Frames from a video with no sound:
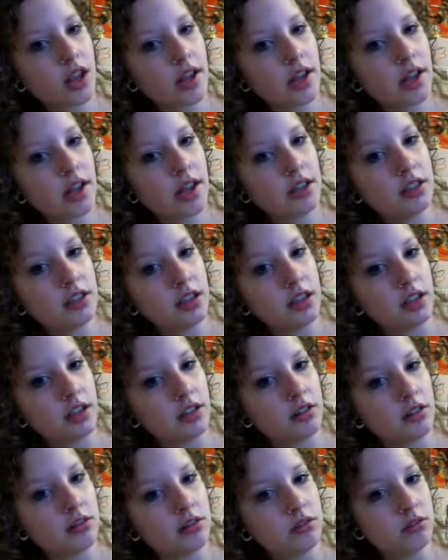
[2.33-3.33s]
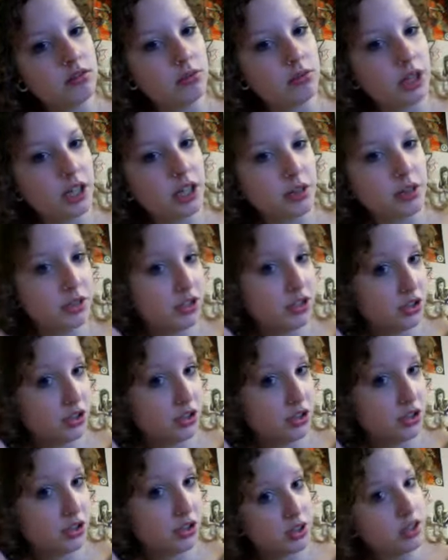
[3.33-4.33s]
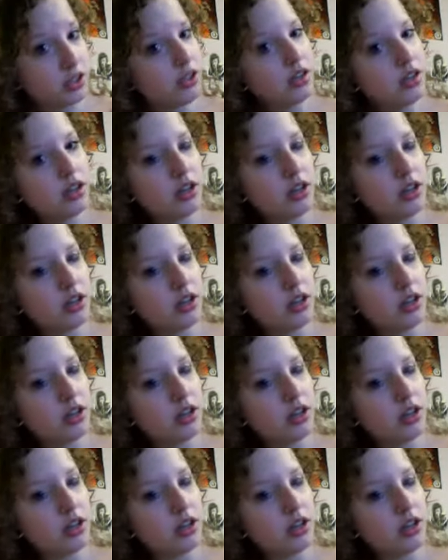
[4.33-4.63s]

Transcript: Hello, my name is Josie.